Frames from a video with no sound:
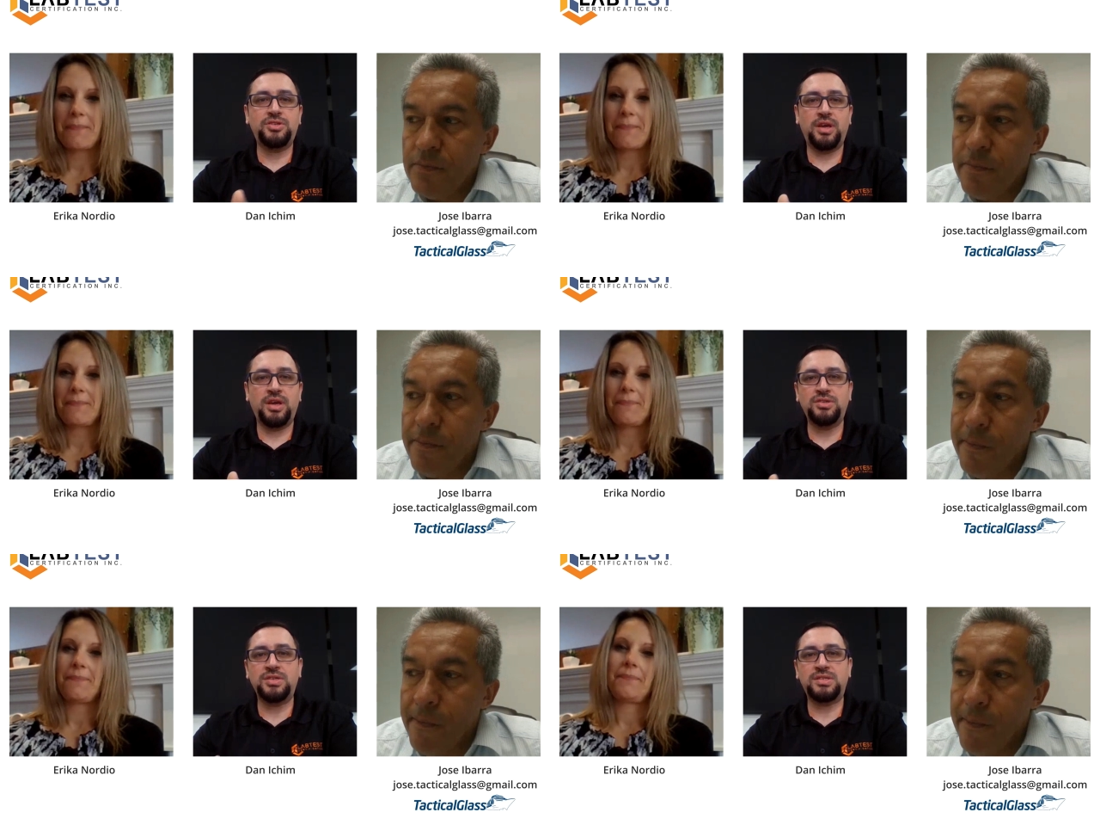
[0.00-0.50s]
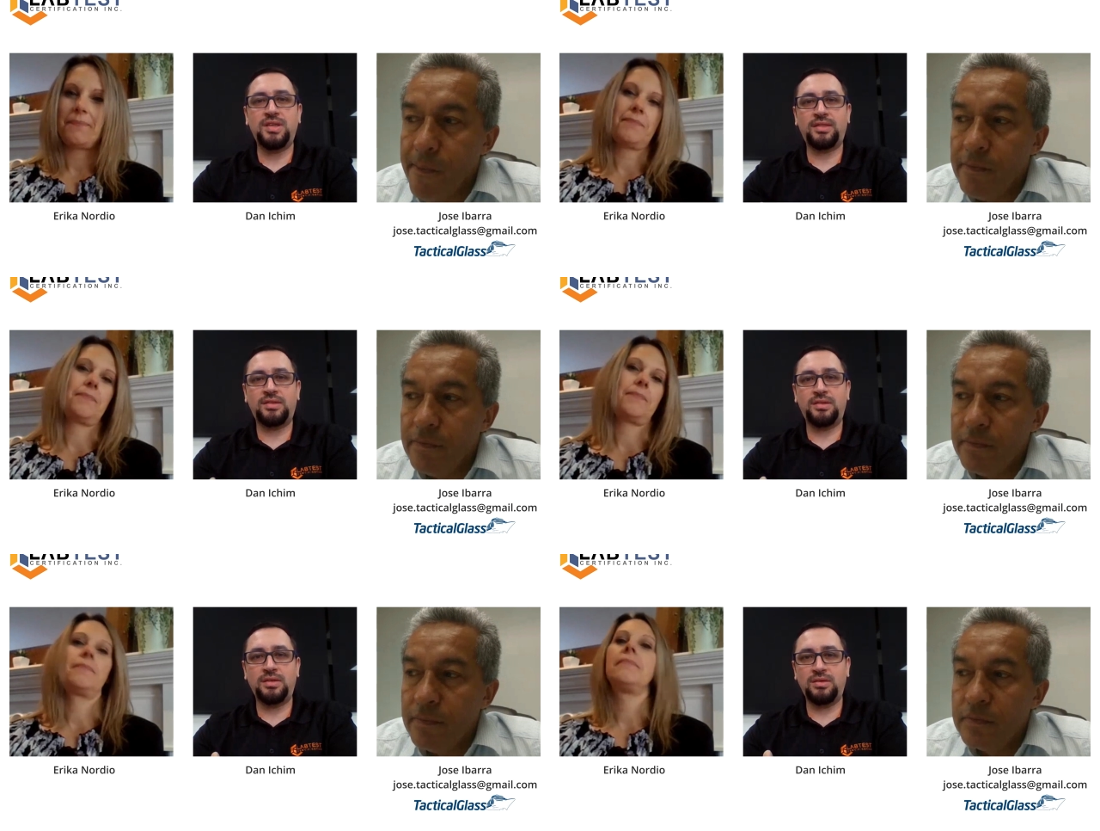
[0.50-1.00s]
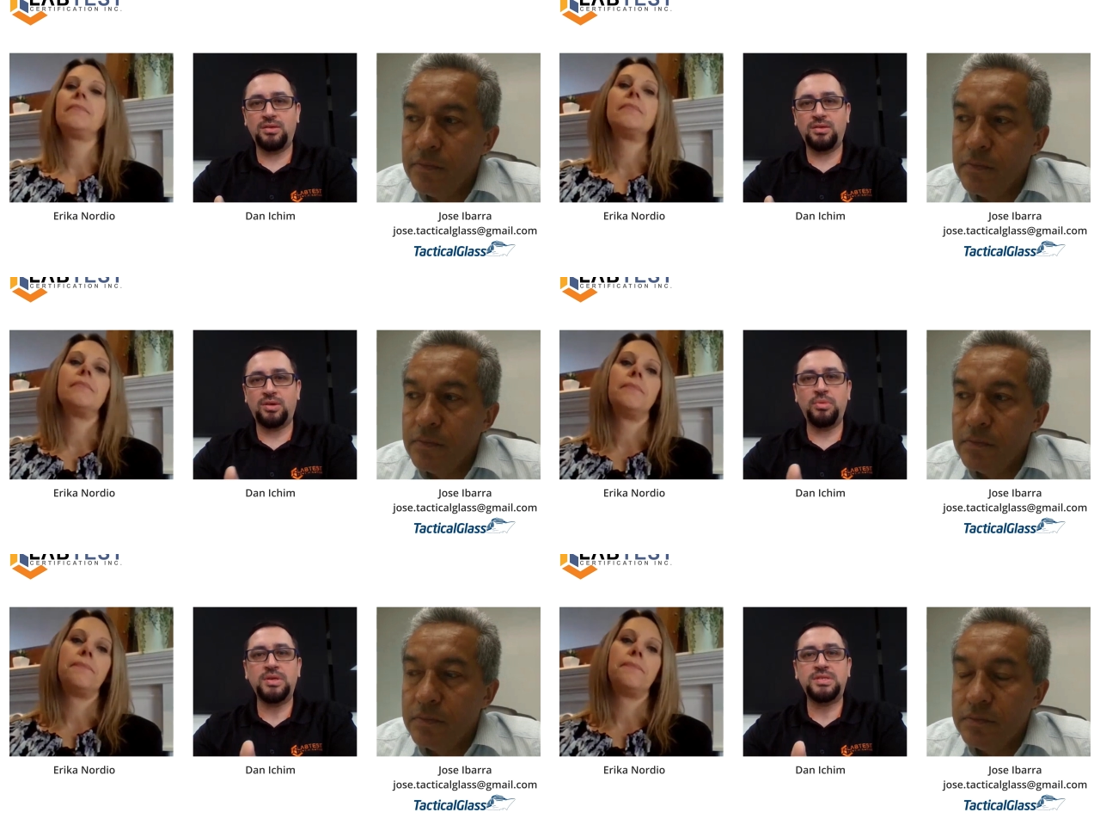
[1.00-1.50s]
Speaker 1: the changes that
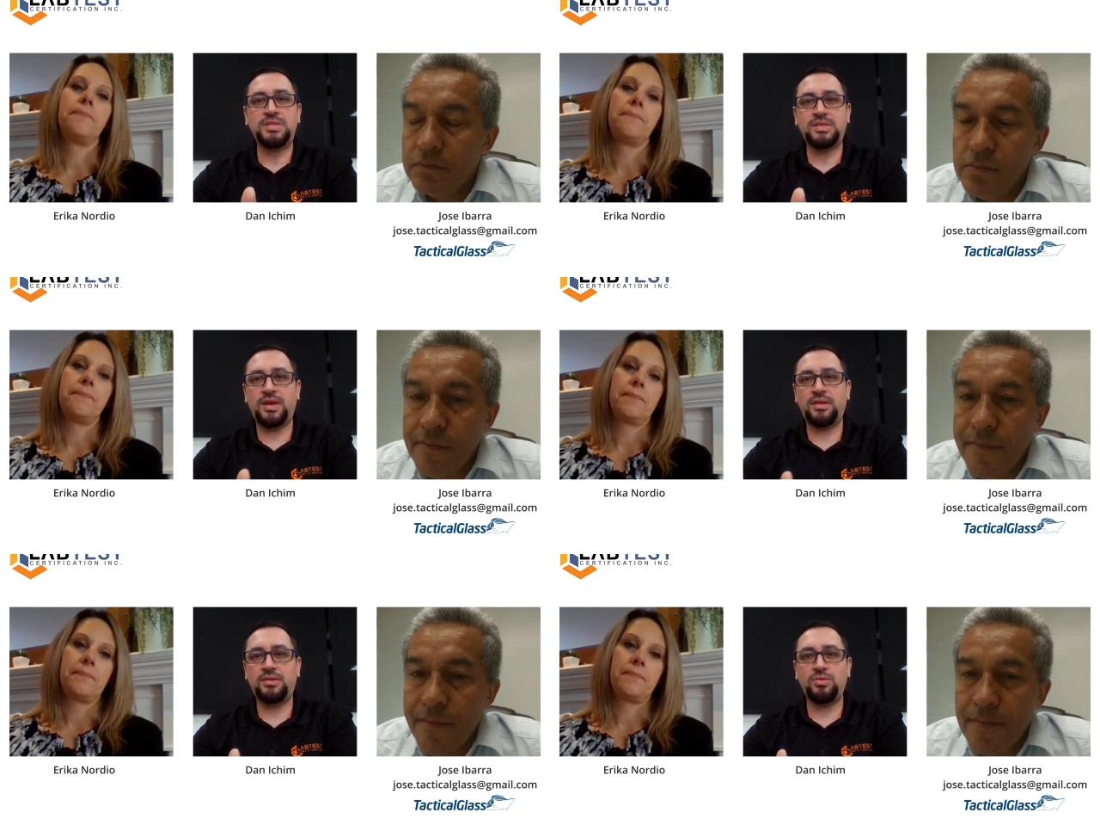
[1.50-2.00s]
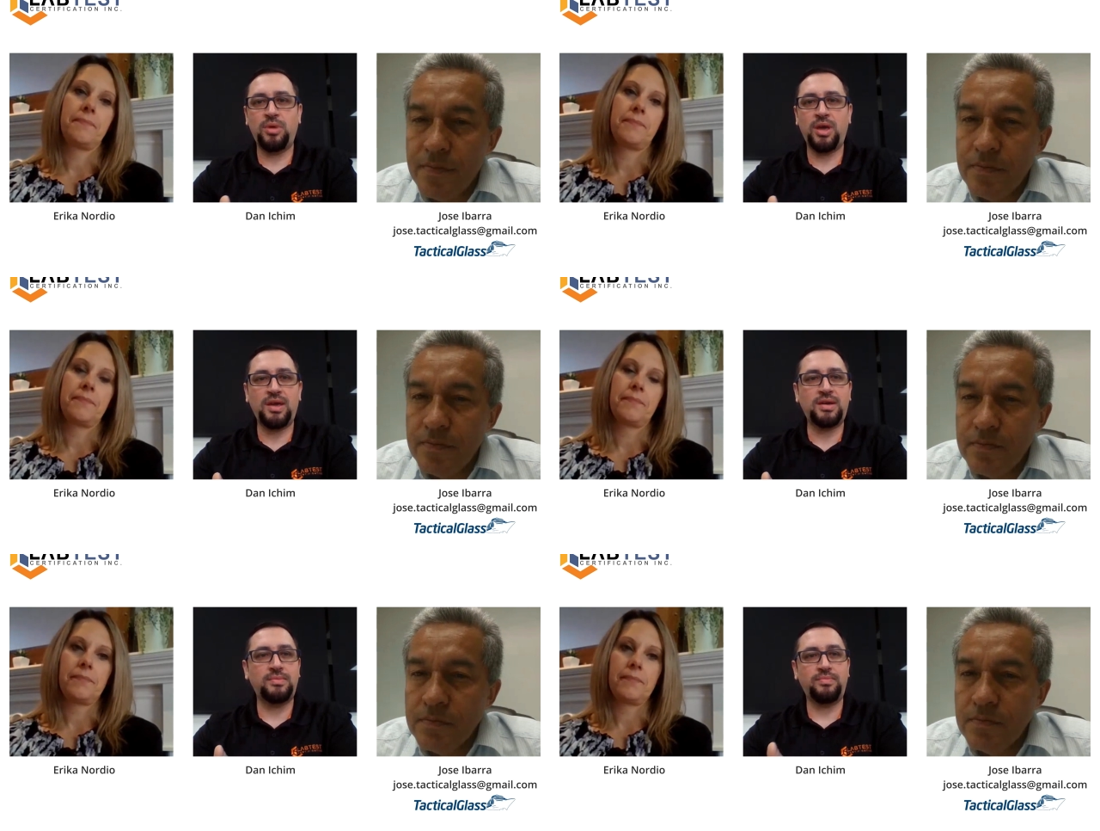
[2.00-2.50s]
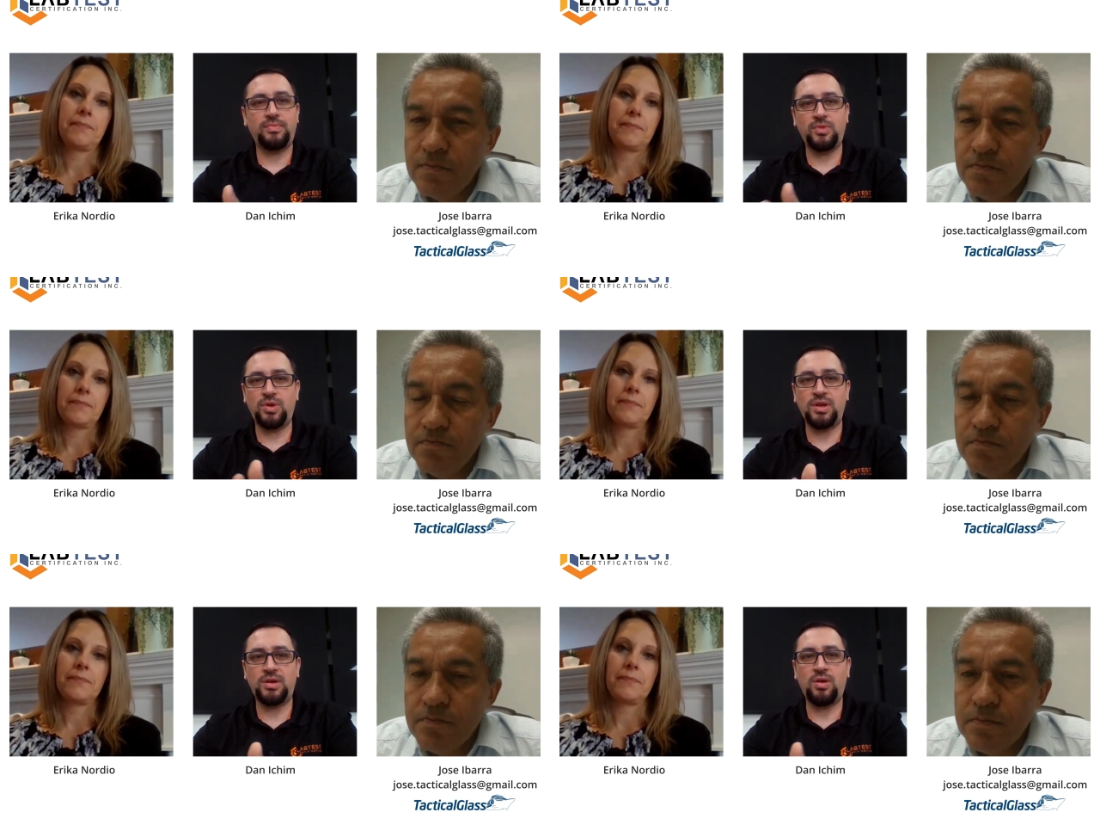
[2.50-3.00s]
your business had to make
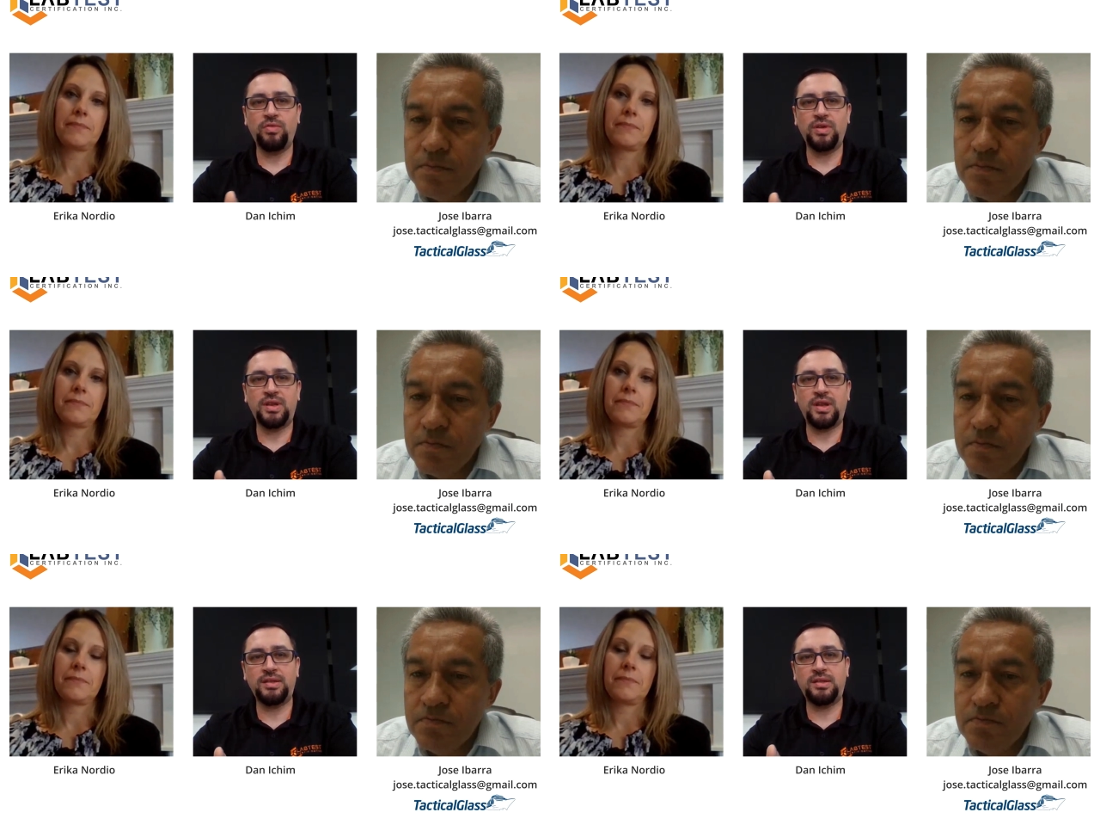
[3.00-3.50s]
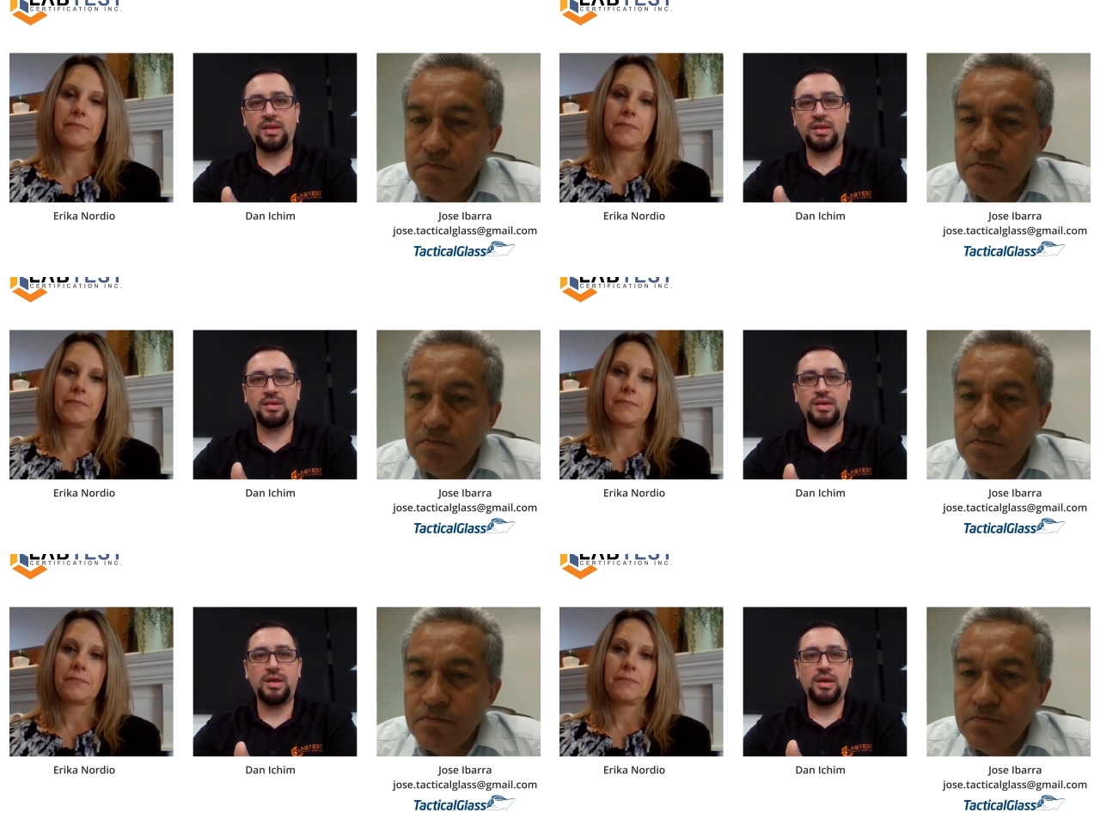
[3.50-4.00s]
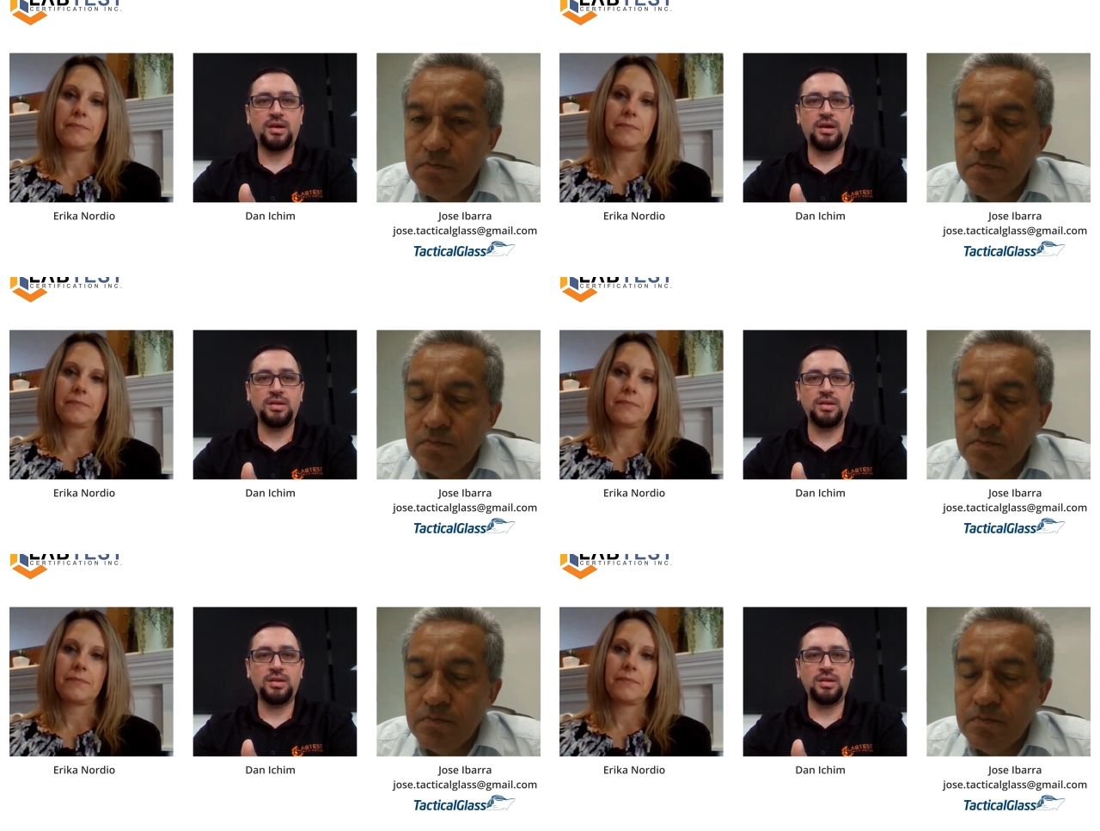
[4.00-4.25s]
during COVID 19?